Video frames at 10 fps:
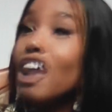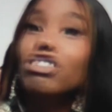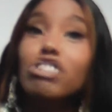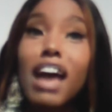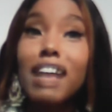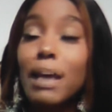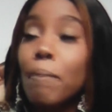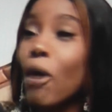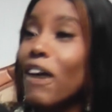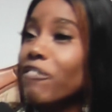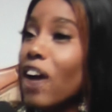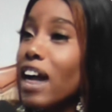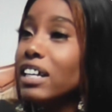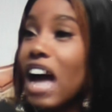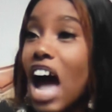She has a
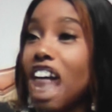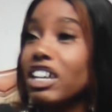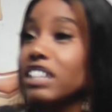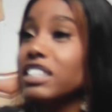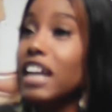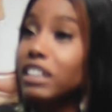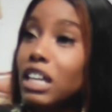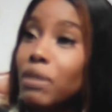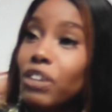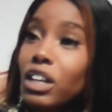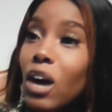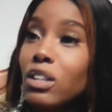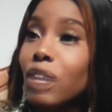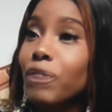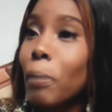boyfriend, and you're sending him
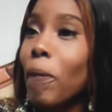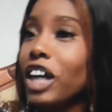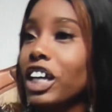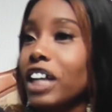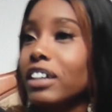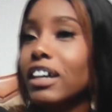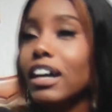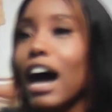videos of your body.